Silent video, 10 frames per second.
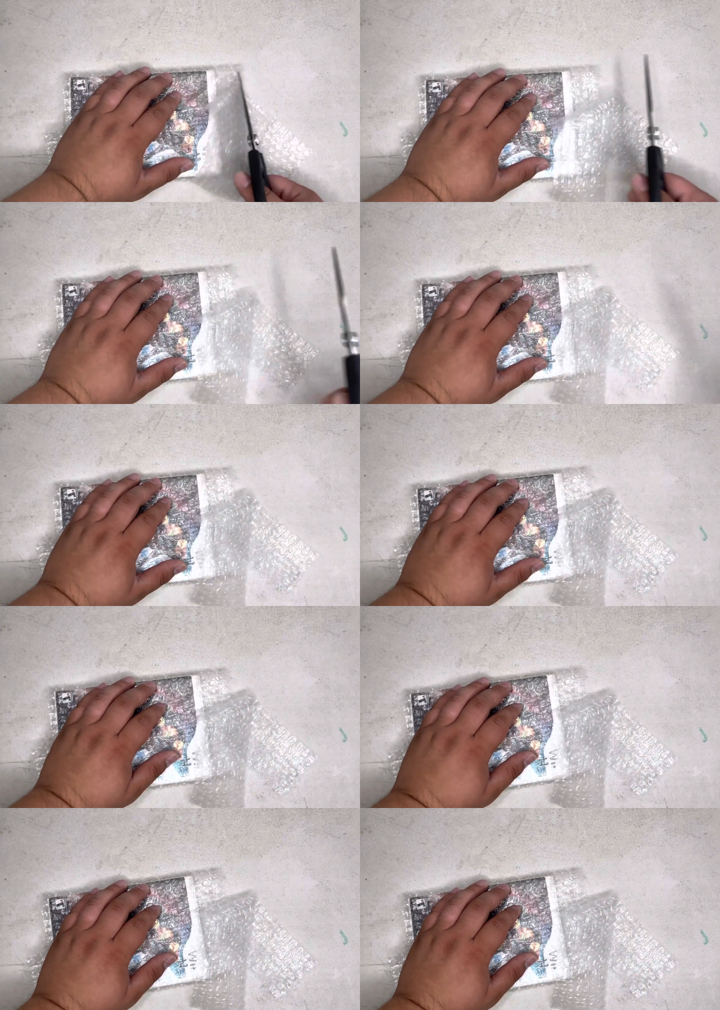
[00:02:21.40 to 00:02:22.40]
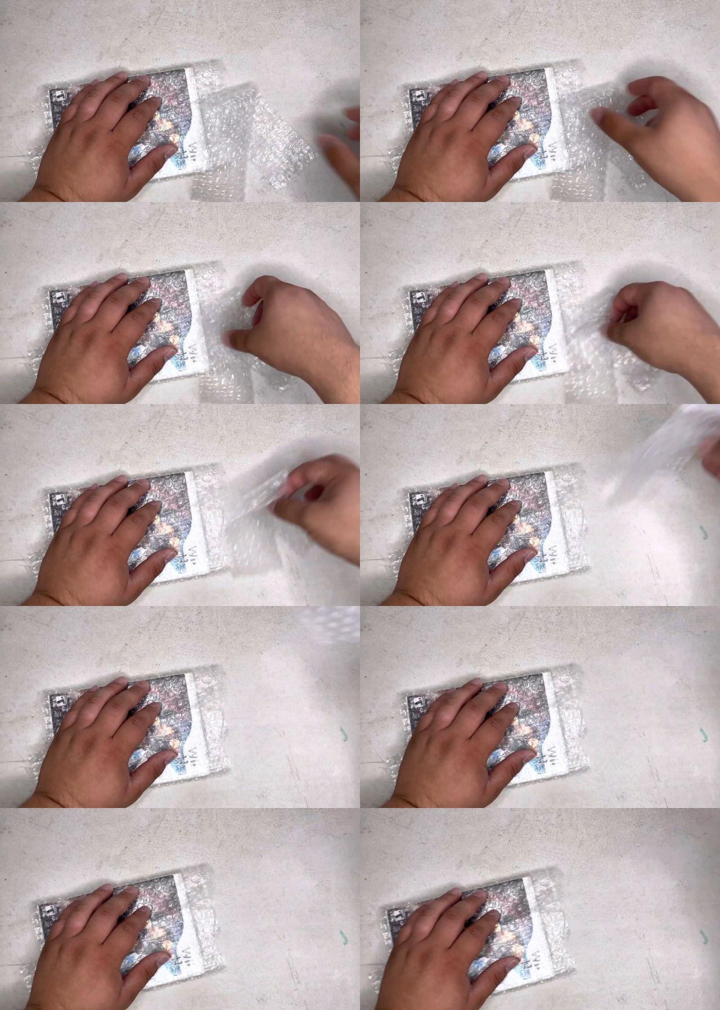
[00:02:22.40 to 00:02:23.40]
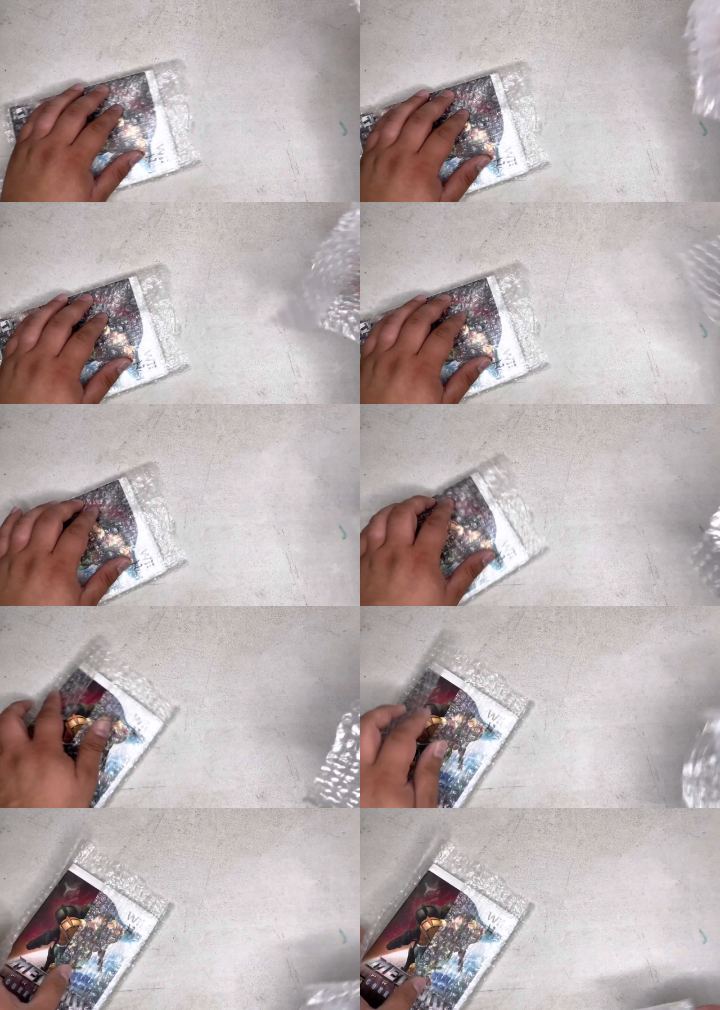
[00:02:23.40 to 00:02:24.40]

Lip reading: Nobody's mouth can be seen.